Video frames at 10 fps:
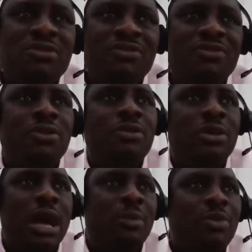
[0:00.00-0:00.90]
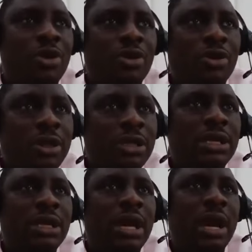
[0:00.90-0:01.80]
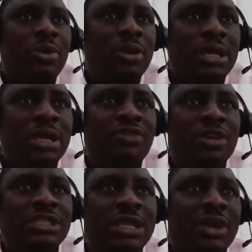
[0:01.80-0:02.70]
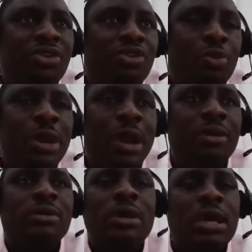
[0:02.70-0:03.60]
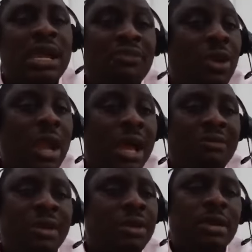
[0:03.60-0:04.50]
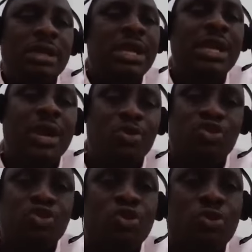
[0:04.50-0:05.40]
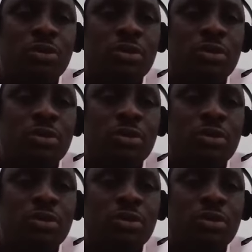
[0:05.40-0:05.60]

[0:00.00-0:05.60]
of, I'll be going on holiday, I'll be on leave, or this director will not be around. If they all agree, then you're good to go.